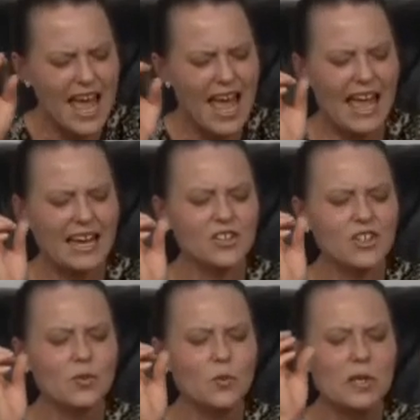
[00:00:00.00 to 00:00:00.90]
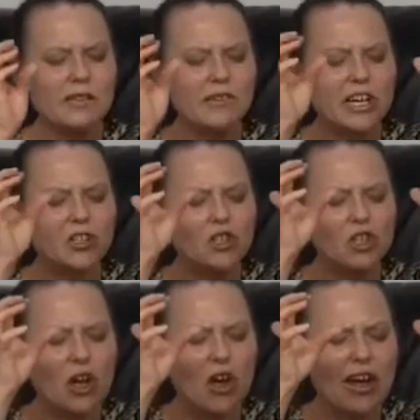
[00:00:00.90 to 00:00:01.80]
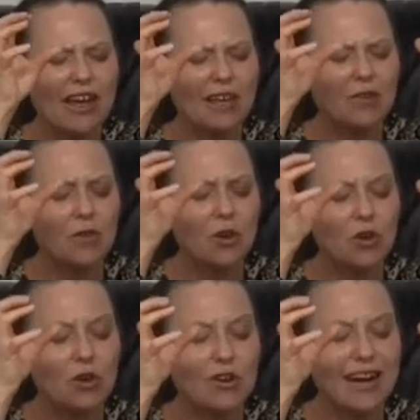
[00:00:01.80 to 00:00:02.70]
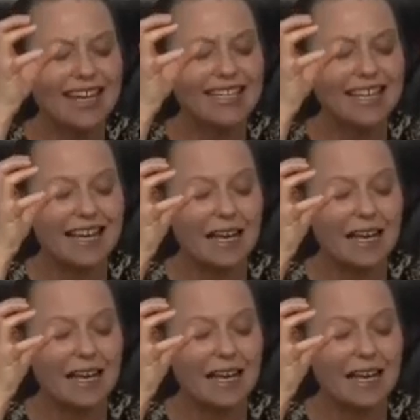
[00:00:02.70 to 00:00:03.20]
and you will enjoy the greater